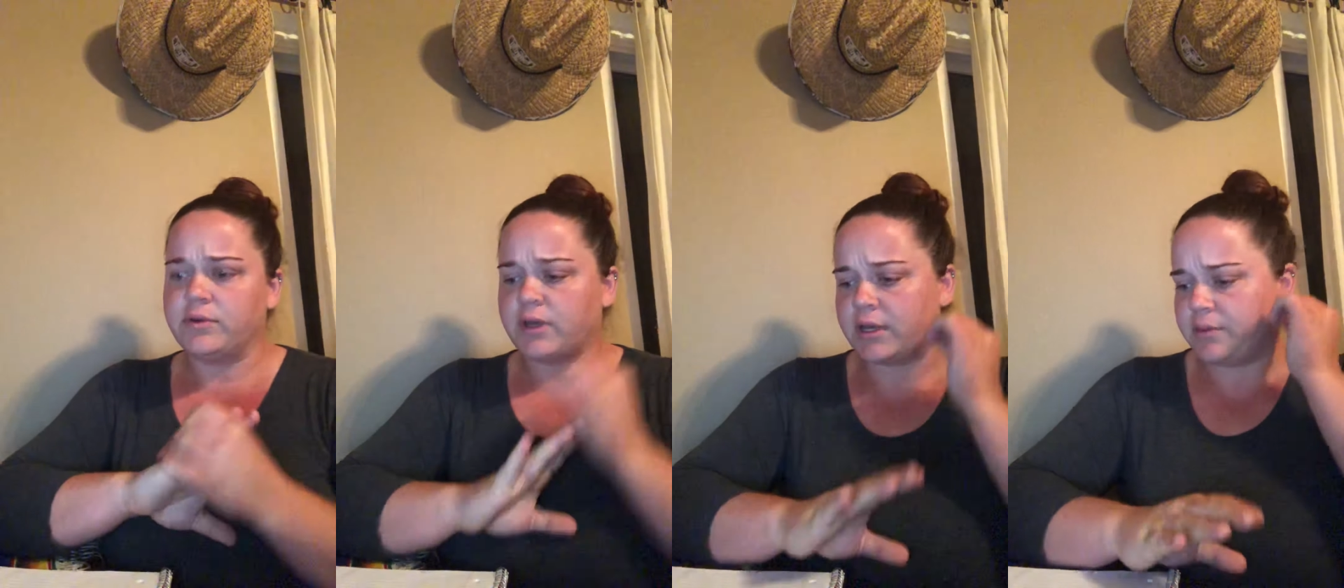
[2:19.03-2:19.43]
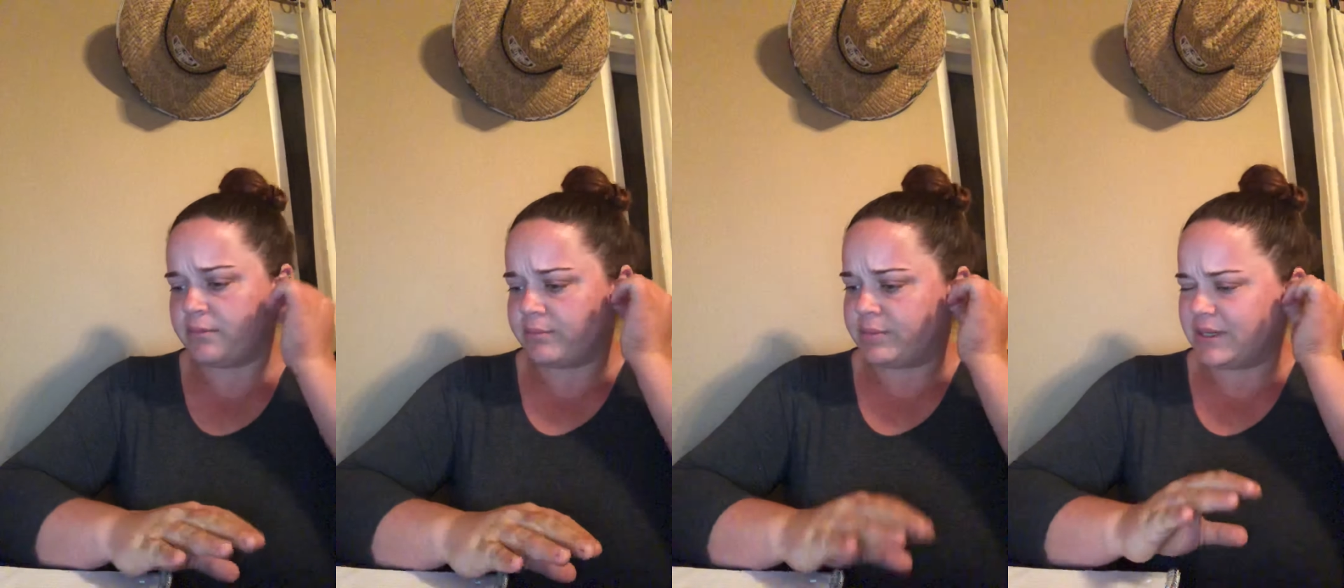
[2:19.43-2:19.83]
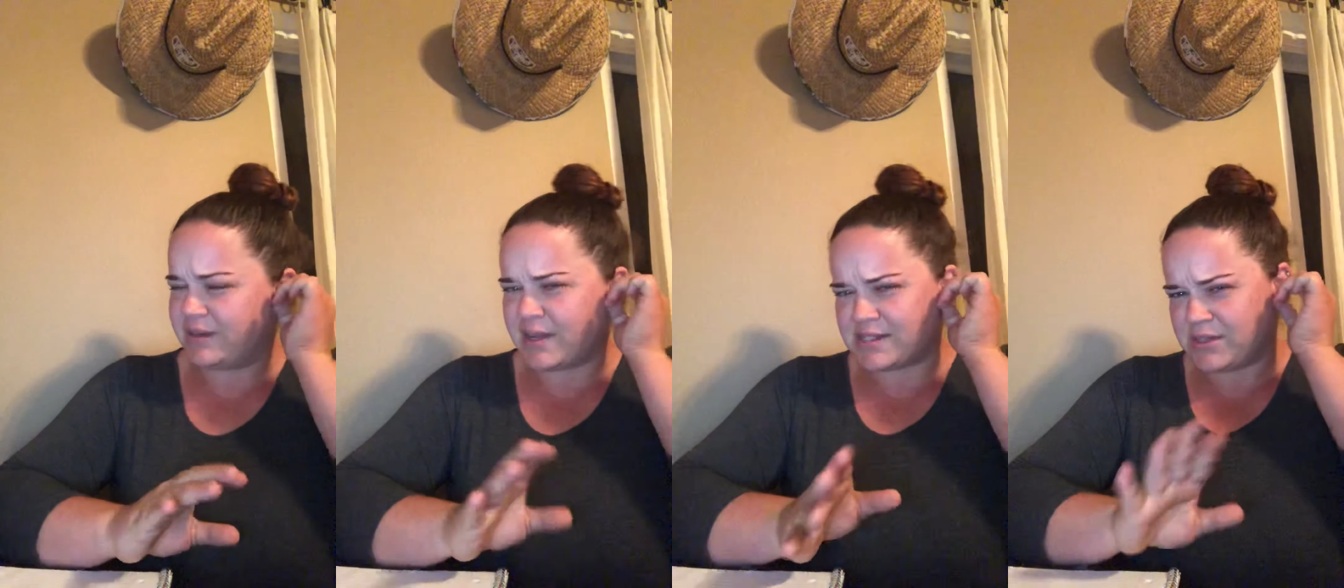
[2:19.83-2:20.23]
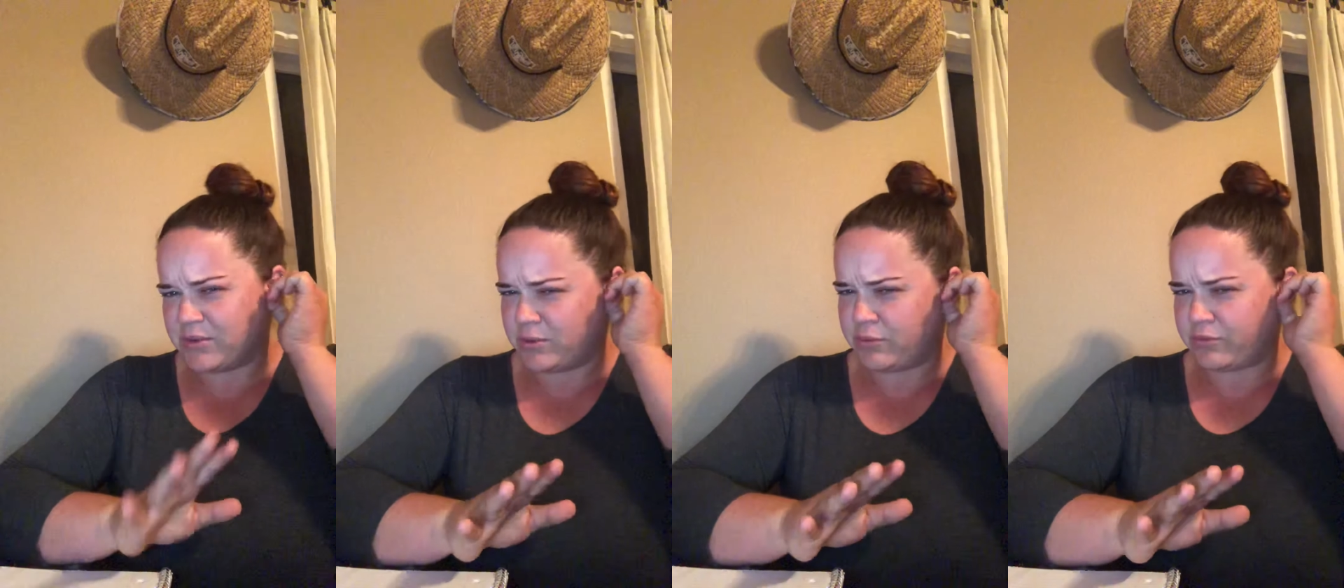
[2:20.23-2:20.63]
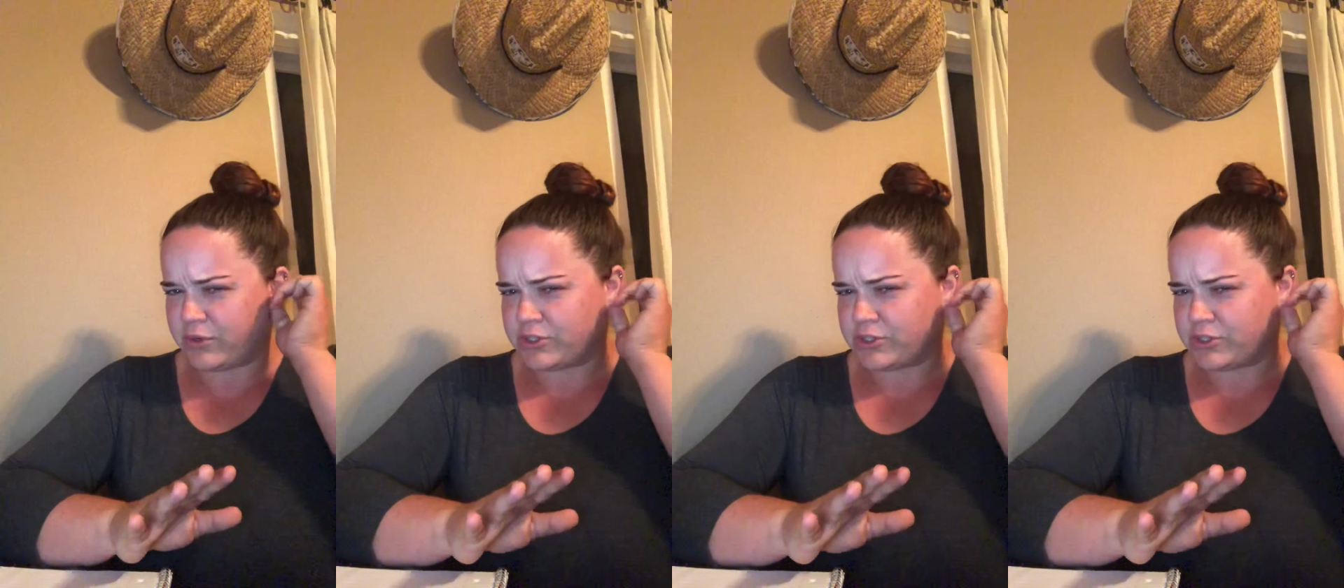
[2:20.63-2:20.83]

but not see through for